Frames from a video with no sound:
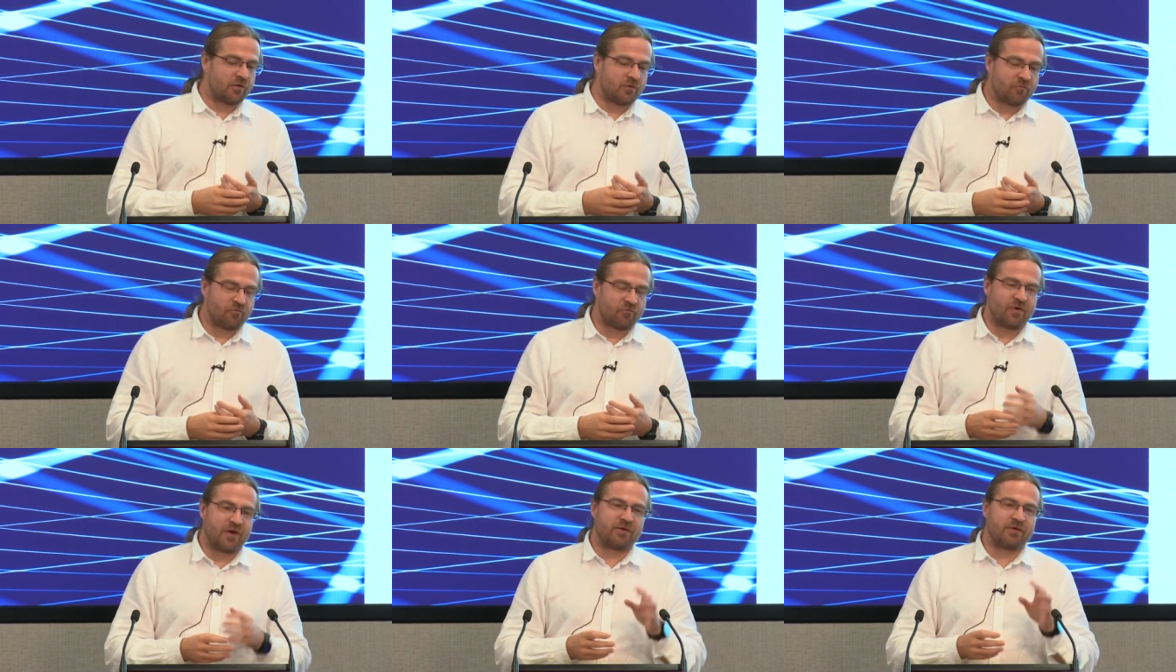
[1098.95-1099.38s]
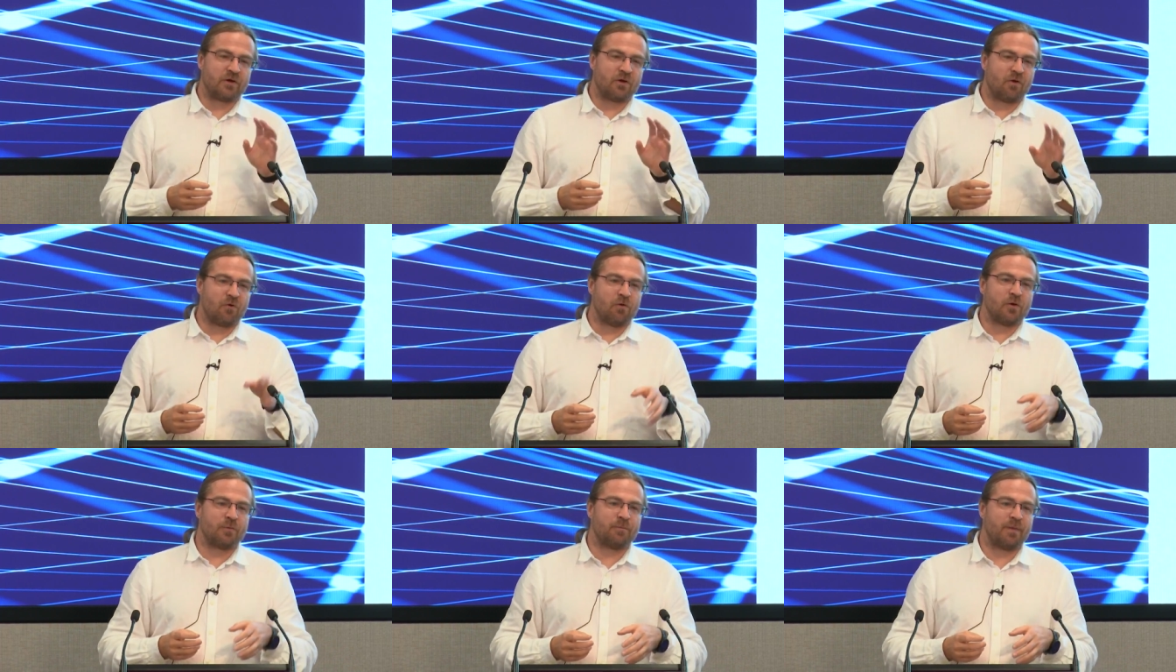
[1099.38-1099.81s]
very
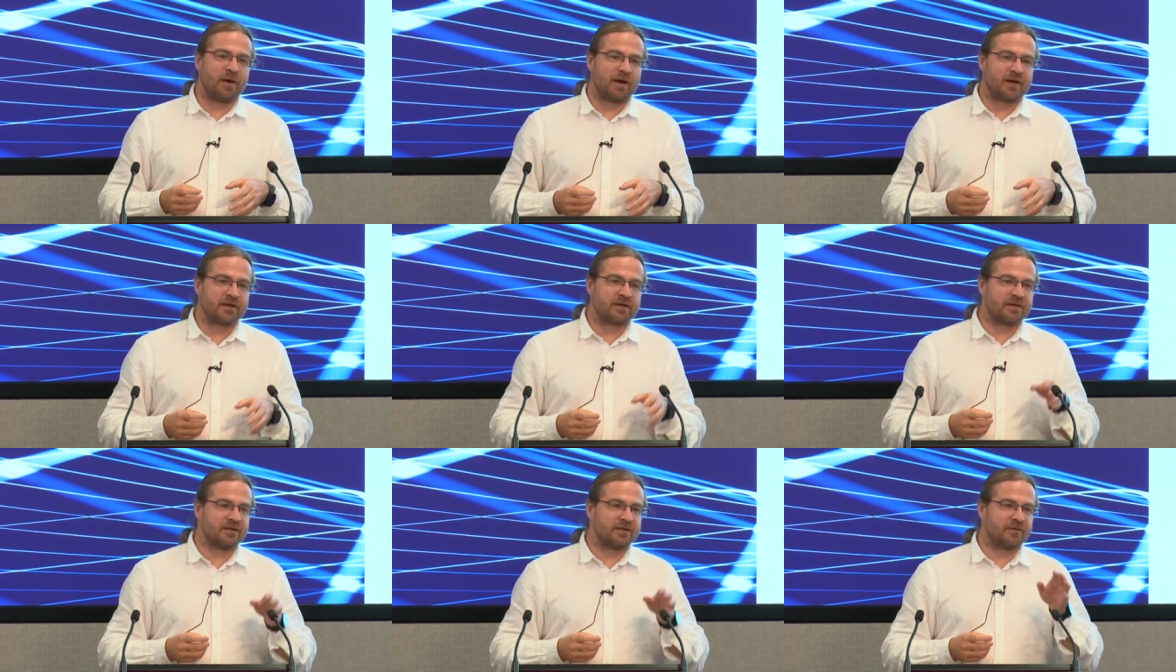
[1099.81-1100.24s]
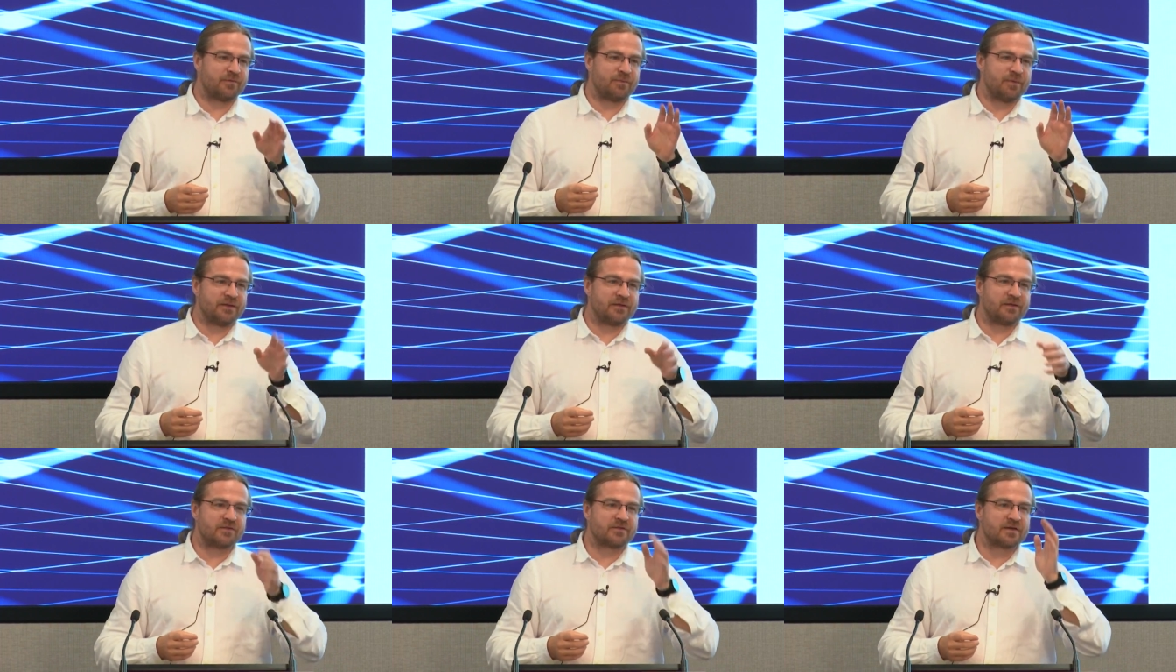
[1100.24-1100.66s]
old bug, and it's
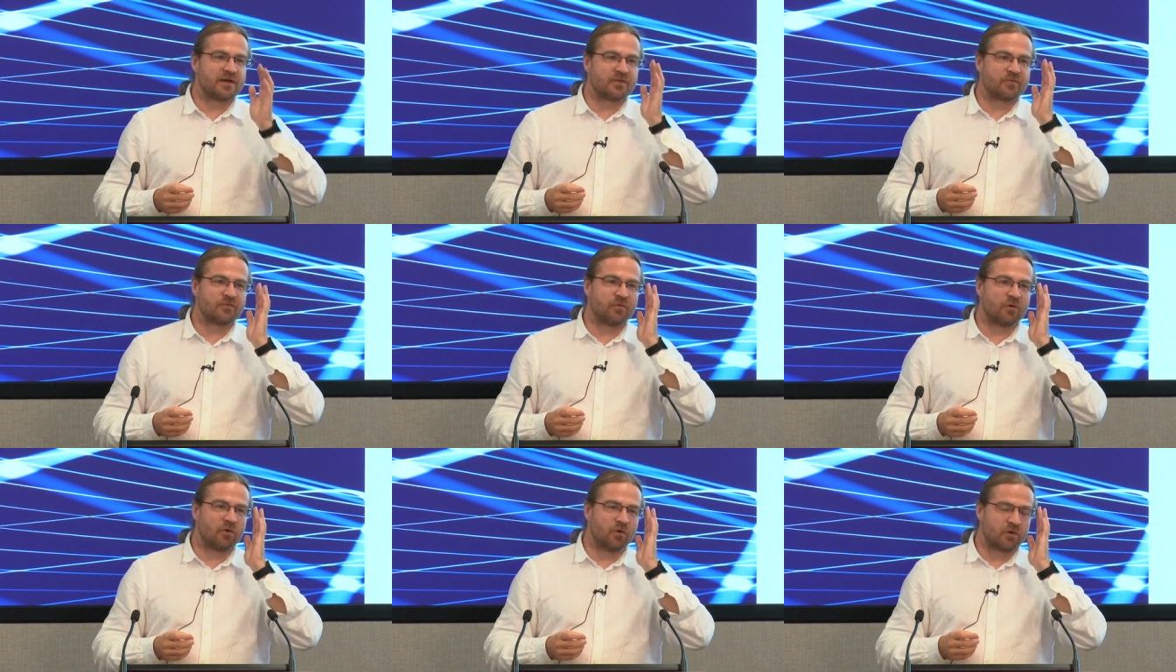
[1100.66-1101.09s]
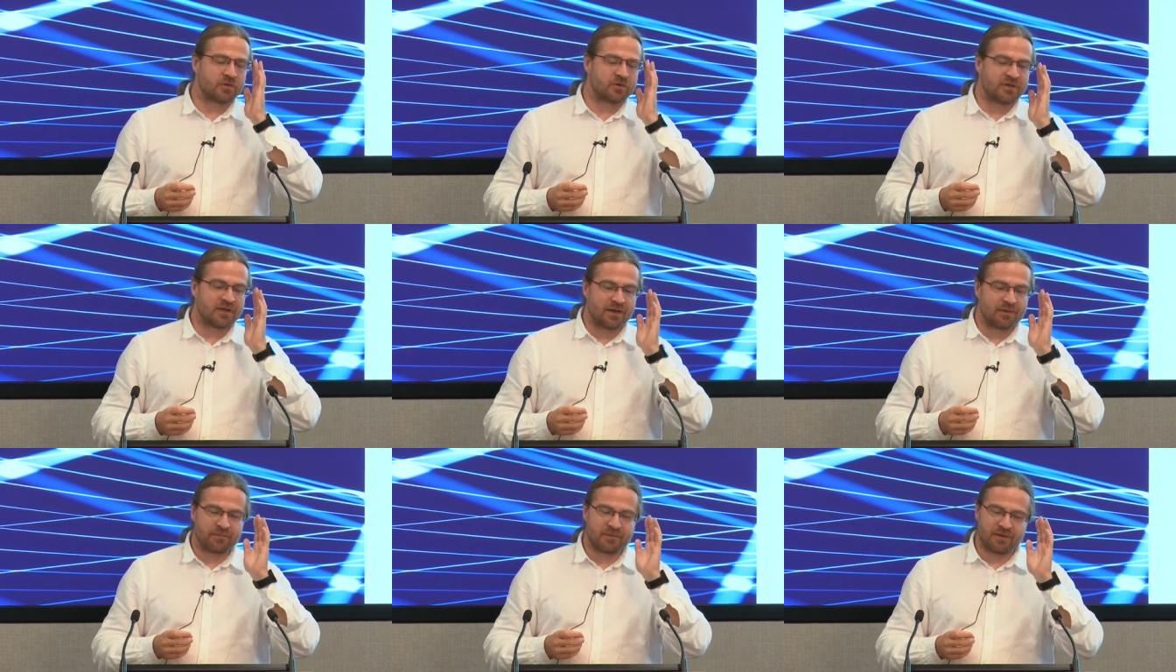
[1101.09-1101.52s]
been discussed for a long
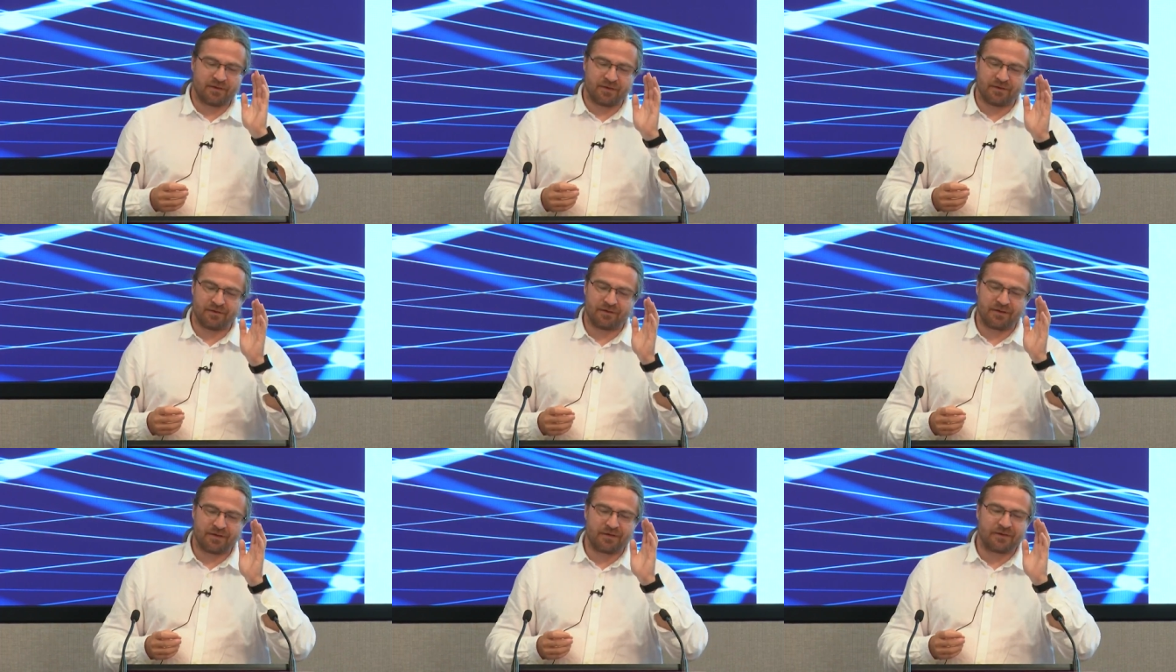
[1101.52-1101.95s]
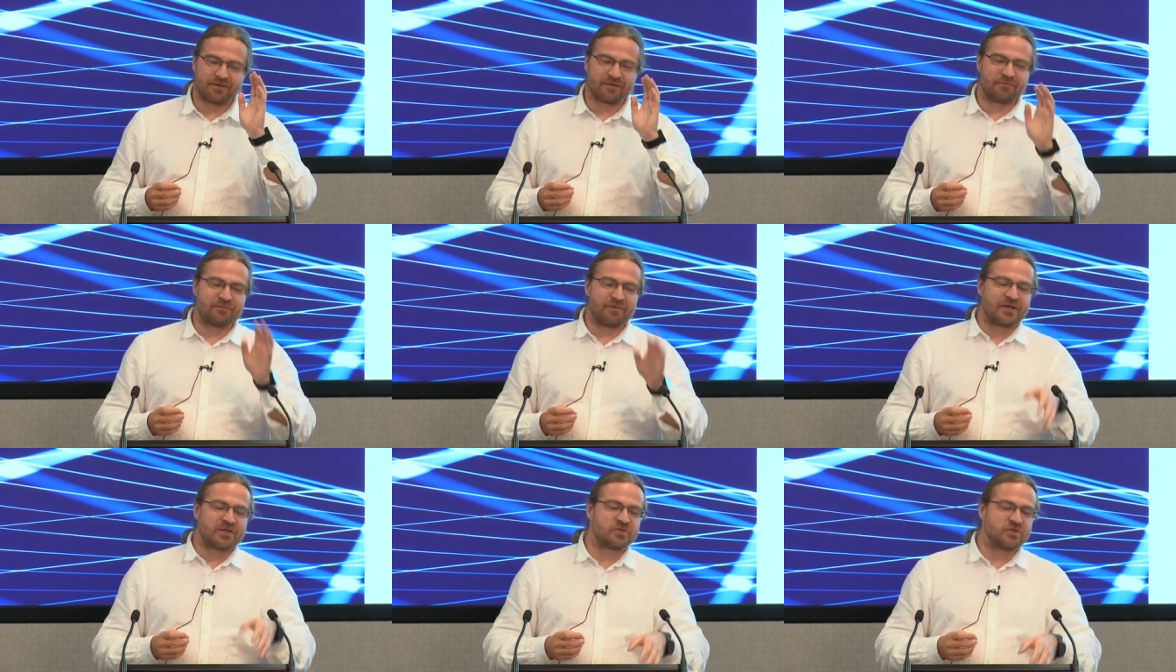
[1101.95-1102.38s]
time, and uh, it's,
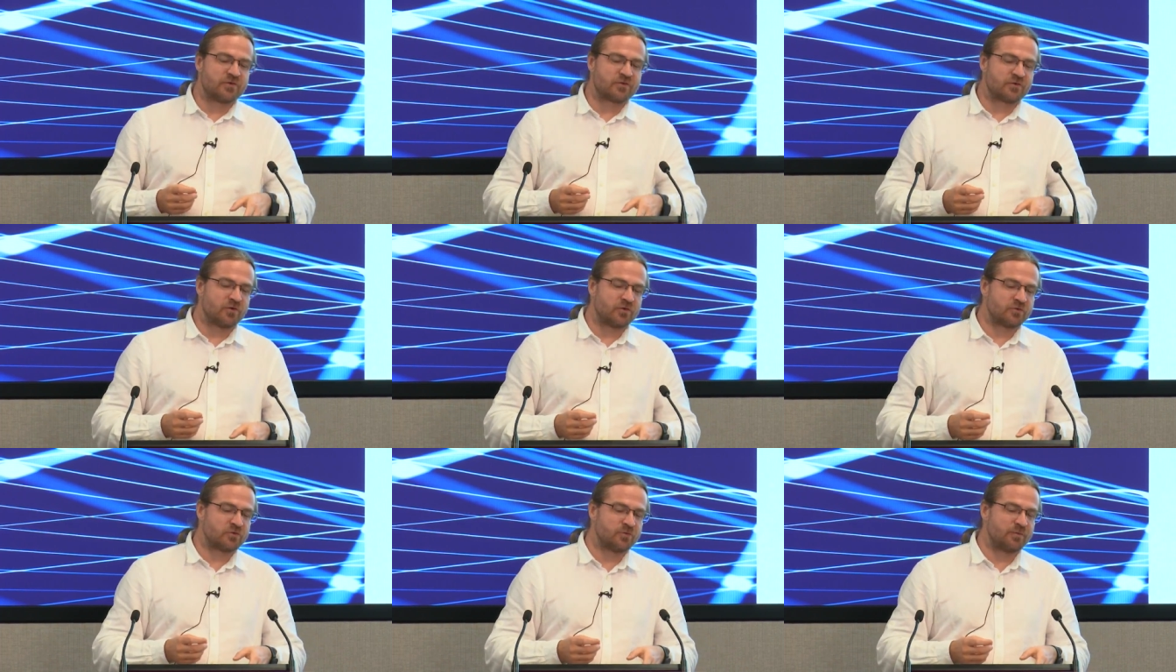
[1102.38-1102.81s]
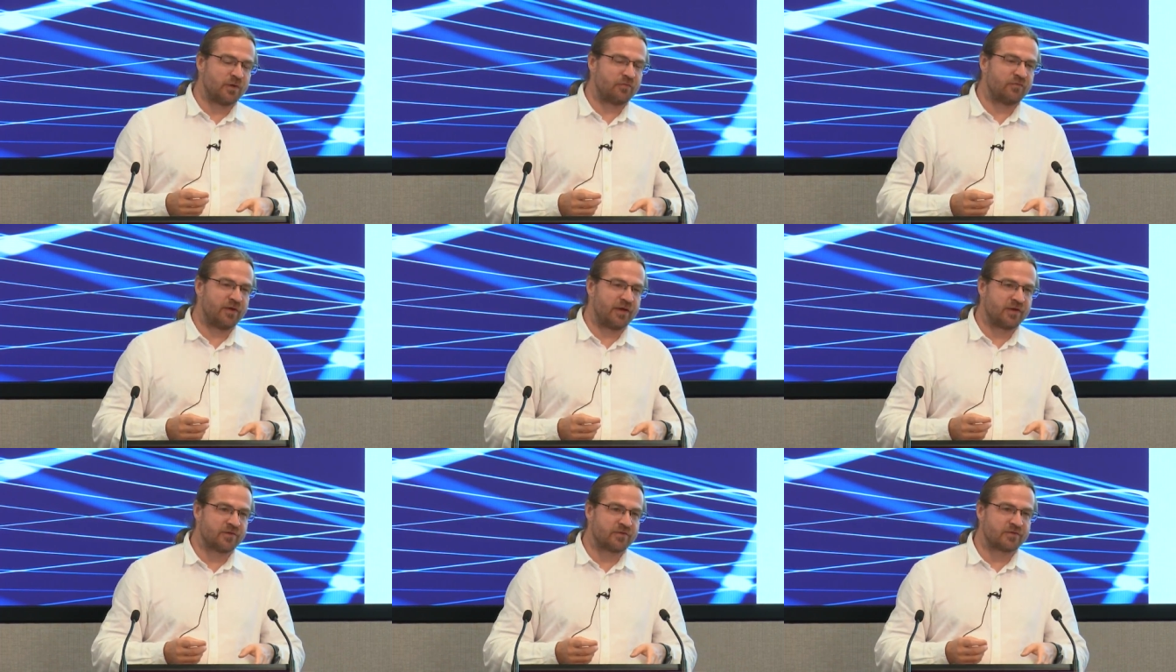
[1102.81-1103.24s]
eventually it's going to be
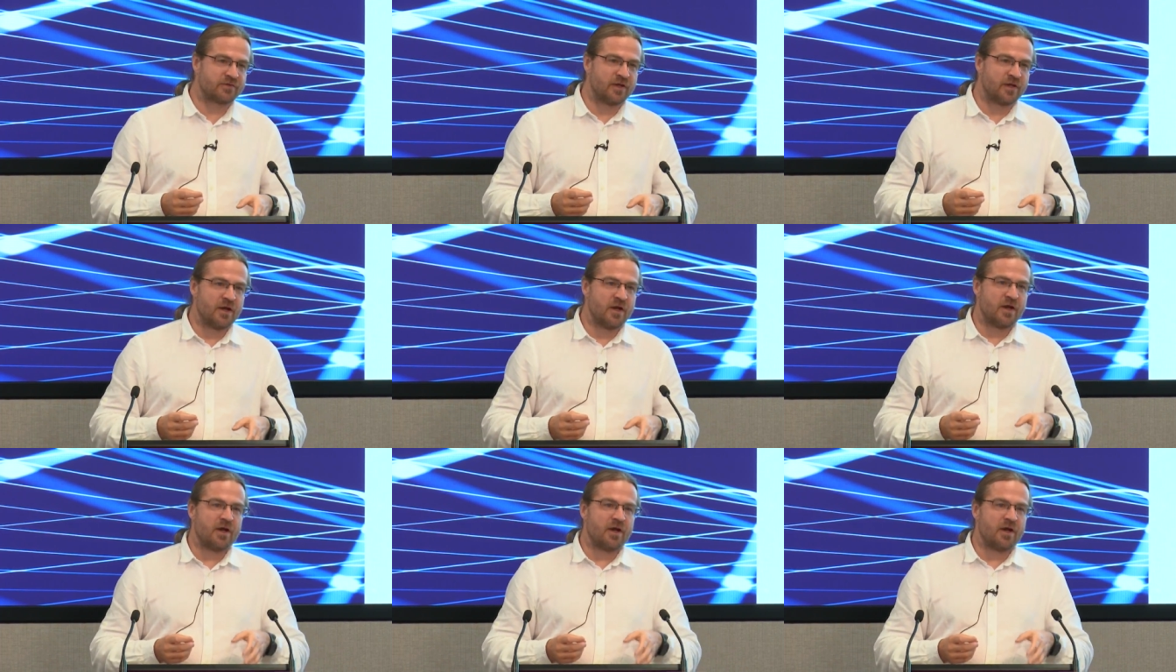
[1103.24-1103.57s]
fixed